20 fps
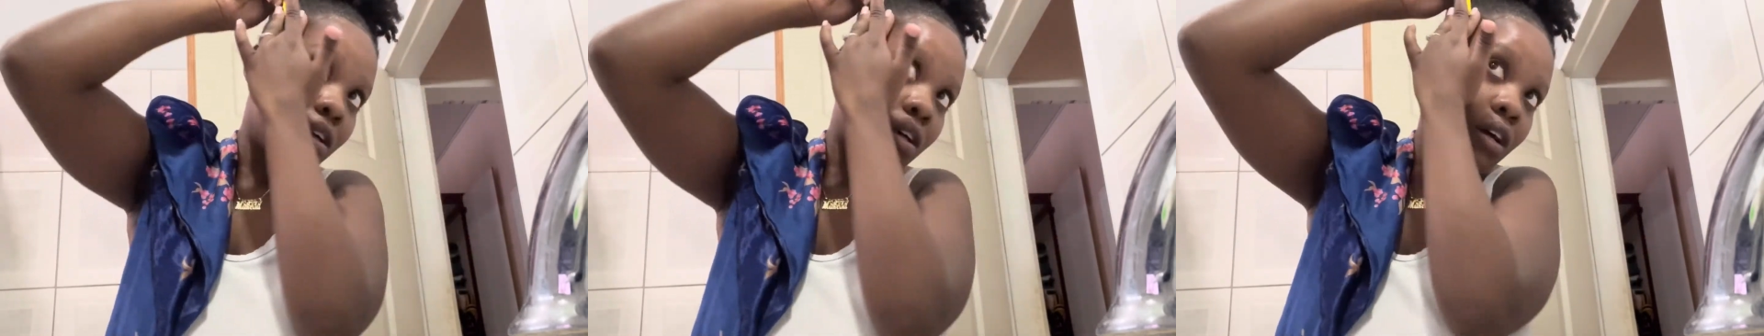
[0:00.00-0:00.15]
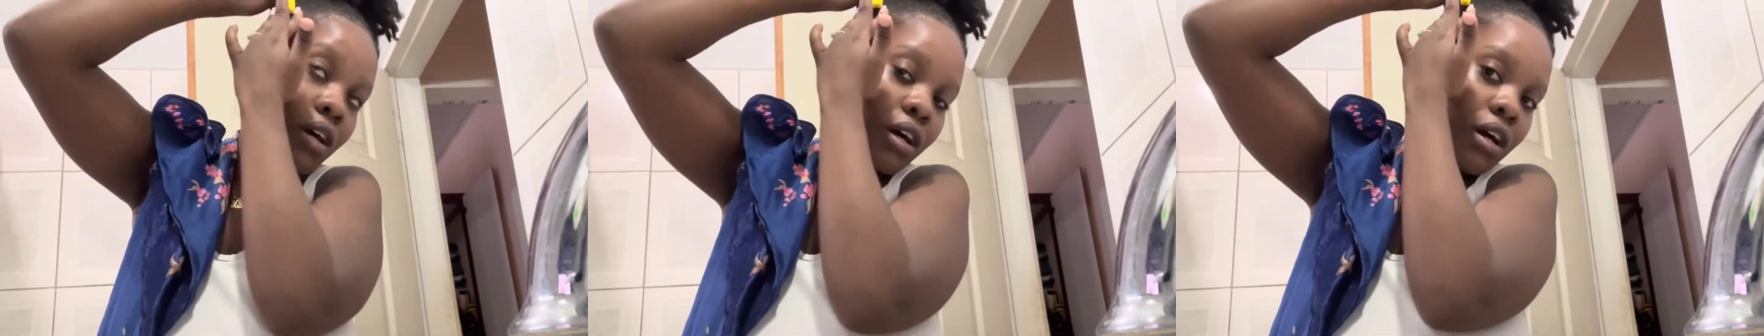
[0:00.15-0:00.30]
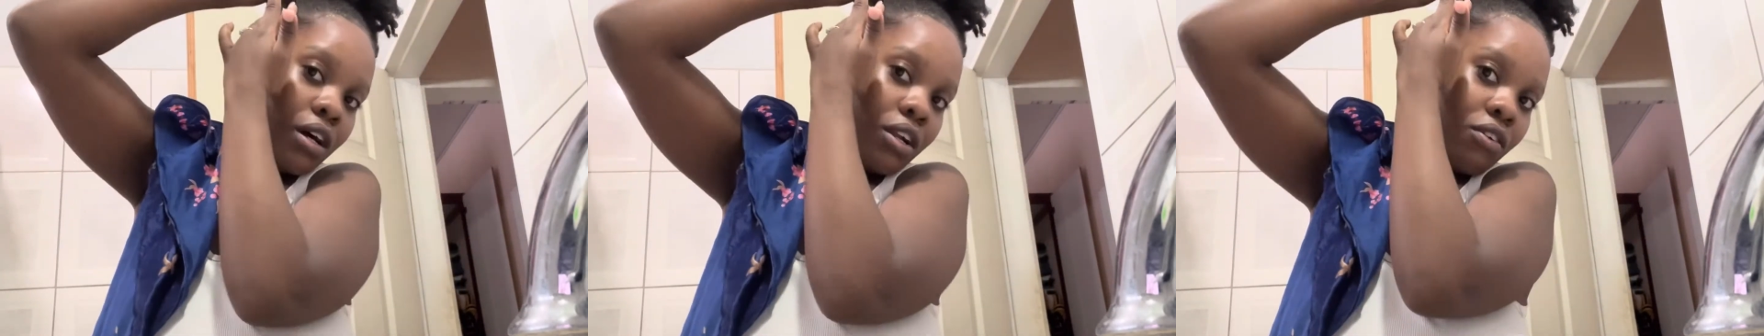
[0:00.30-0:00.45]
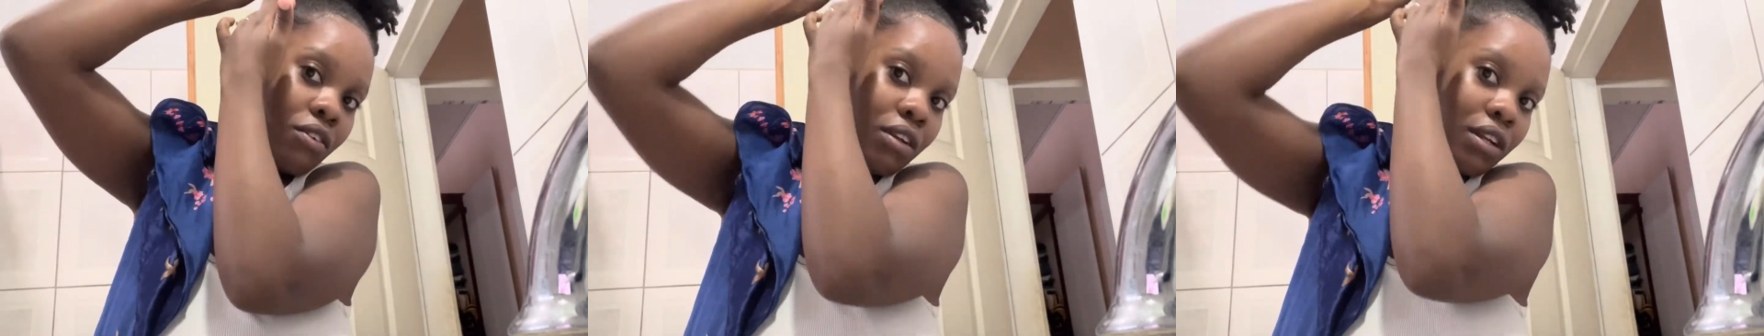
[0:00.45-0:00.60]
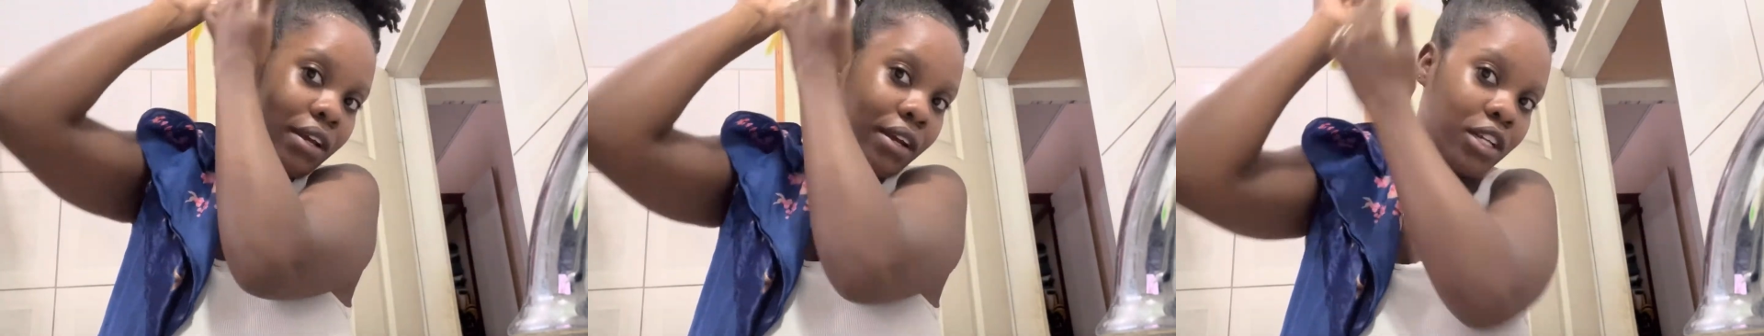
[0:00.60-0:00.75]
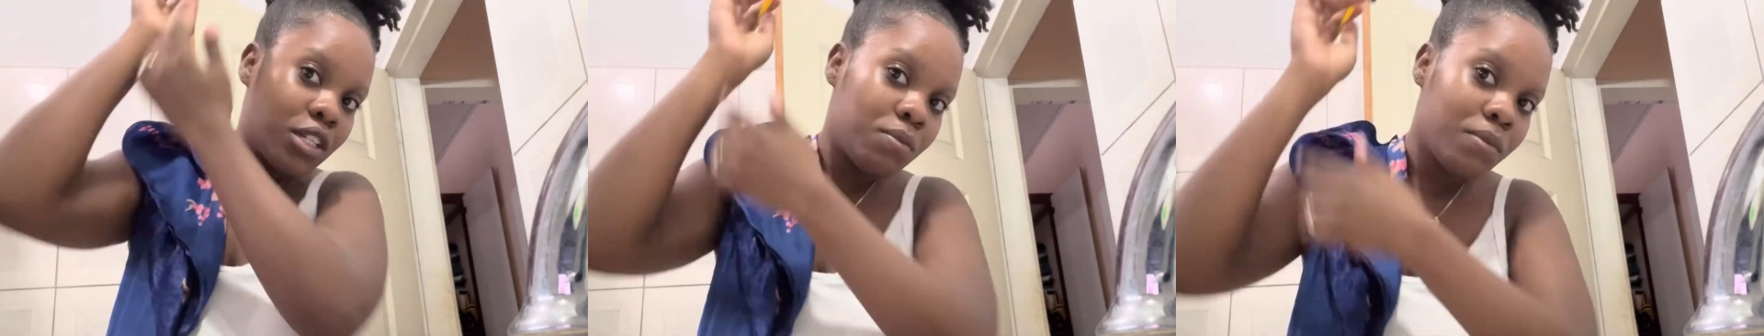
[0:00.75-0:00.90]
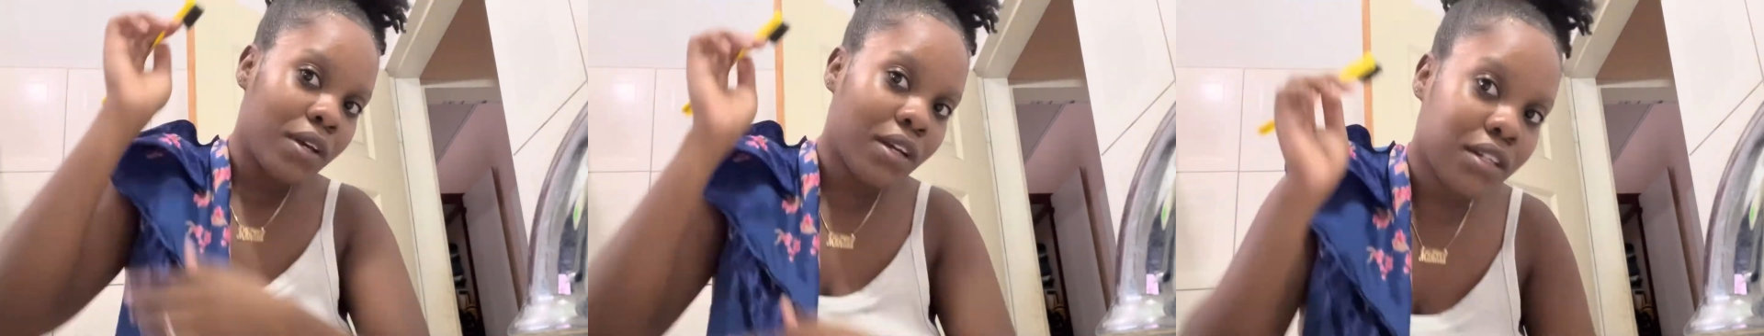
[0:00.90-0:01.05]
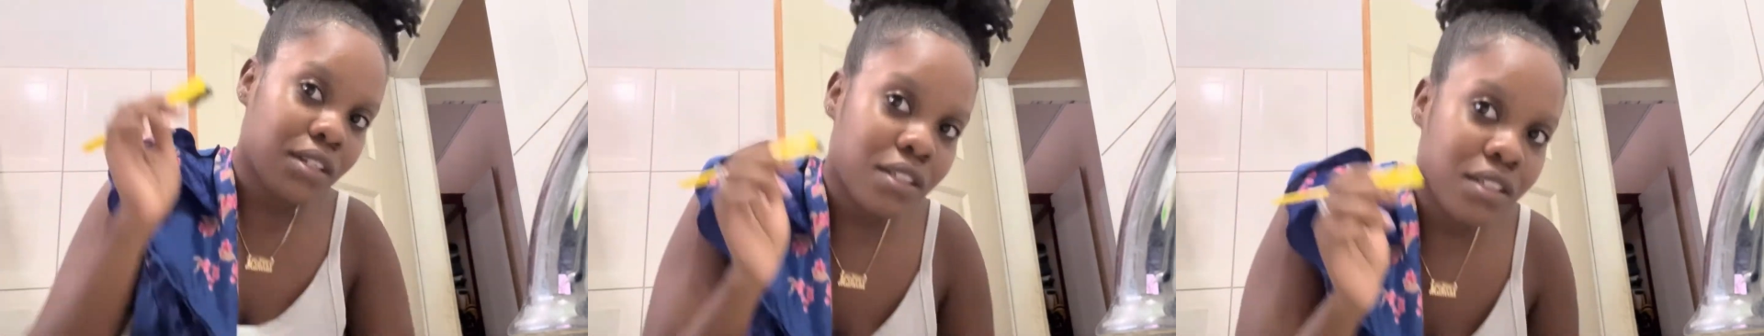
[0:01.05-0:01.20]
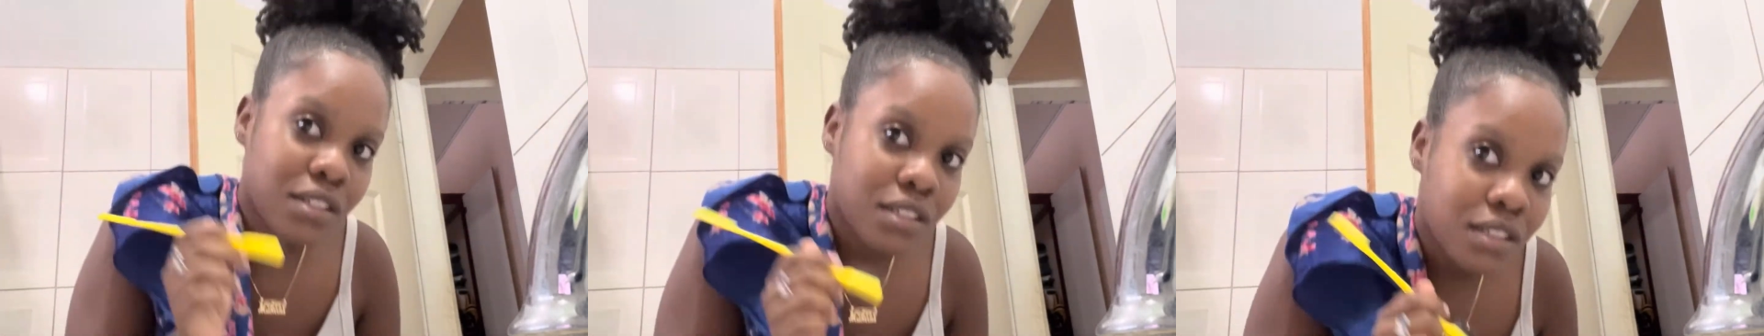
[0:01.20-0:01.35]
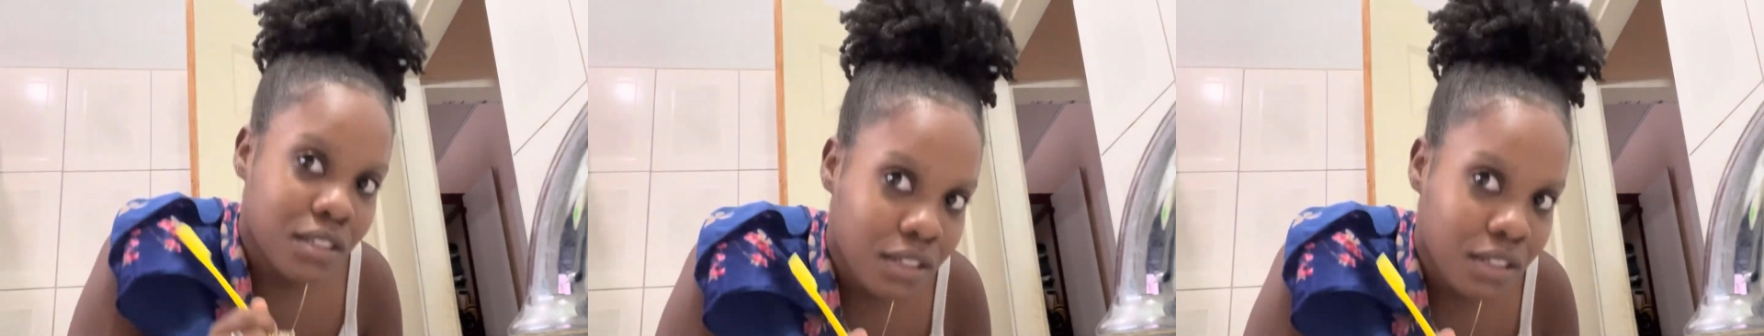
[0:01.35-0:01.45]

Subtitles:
how do they expect this to